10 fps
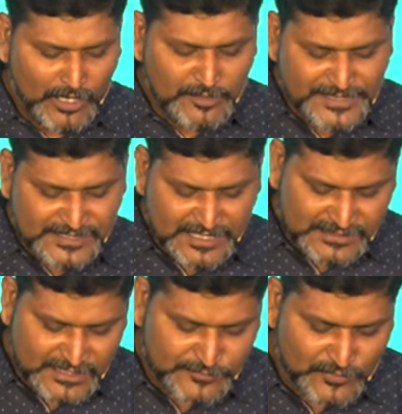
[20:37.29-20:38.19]
You want to be
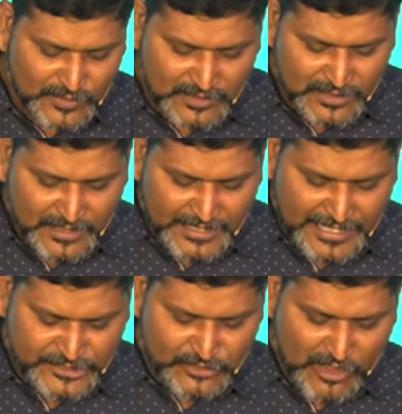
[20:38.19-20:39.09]
successful
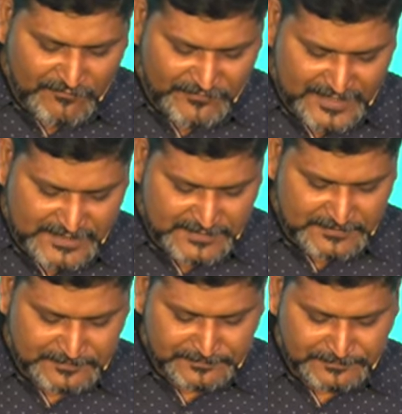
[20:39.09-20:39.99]
at your
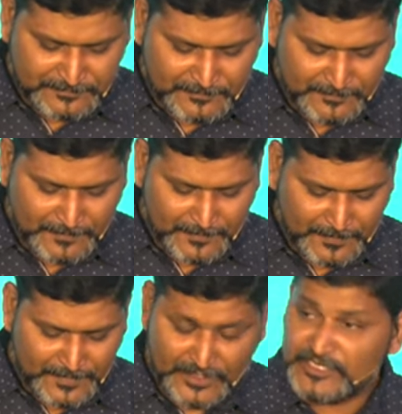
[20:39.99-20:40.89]
office,
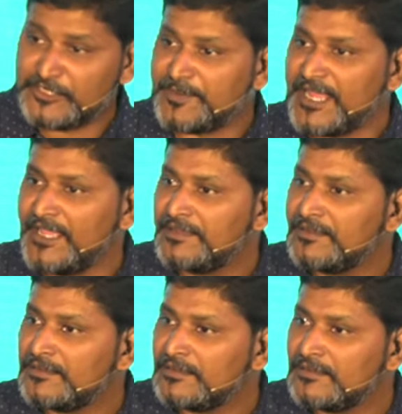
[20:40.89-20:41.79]
you need to
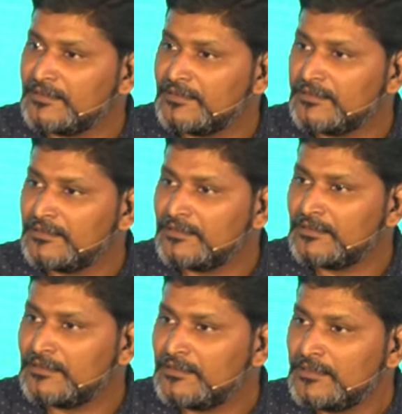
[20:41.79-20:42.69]
pray.
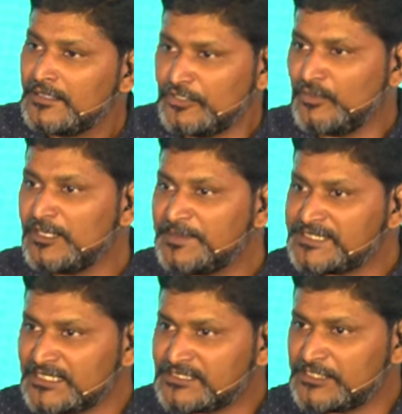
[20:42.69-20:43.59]
You
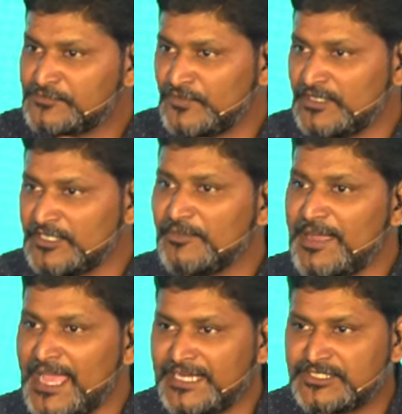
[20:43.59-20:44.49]
want to be successful
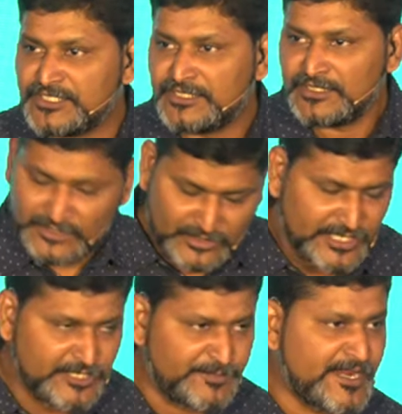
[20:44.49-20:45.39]
in your marriage,
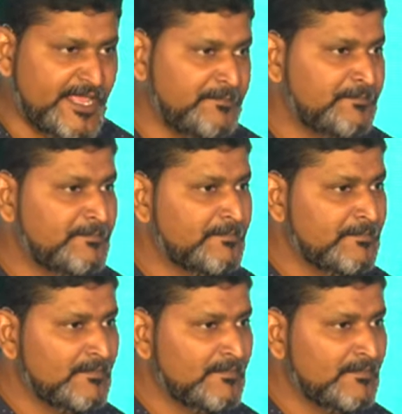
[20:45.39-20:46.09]
you need to pray.